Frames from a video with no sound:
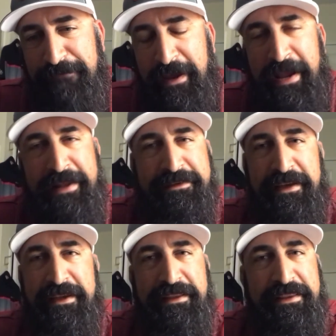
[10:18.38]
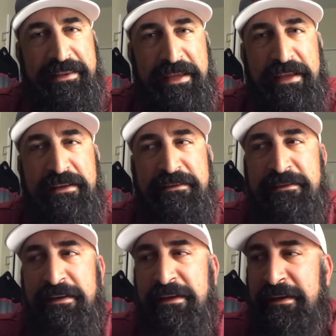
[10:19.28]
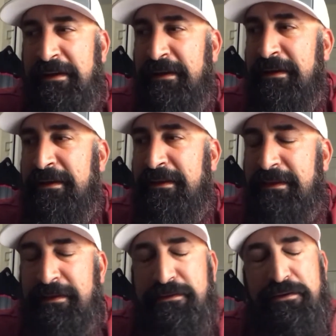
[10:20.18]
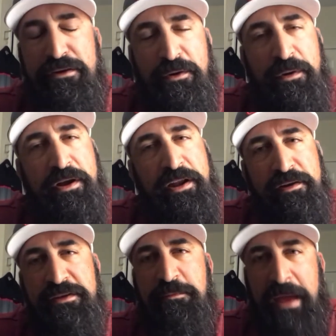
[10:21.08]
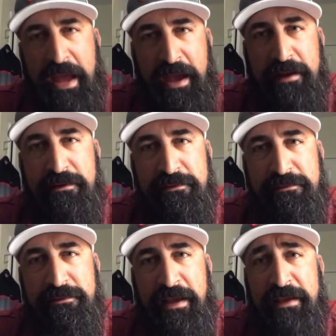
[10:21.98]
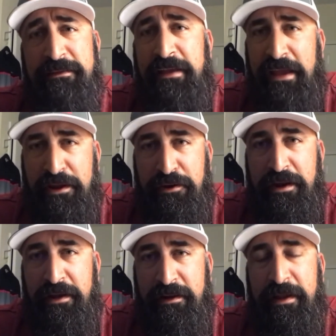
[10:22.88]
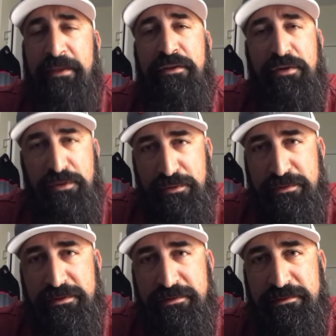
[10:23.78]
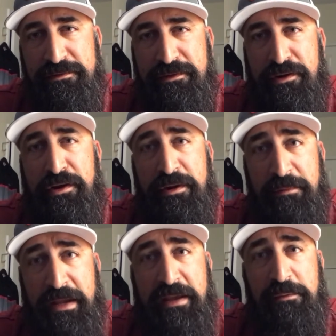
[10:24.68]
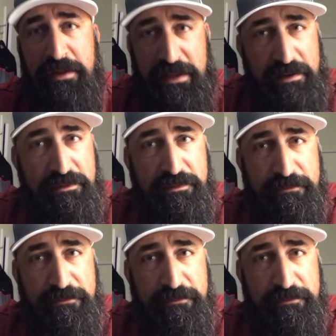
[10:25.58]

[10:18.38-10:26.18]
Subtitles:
I got to tell you, things are nowhere near as bad as the internet and the news are going to make you believe.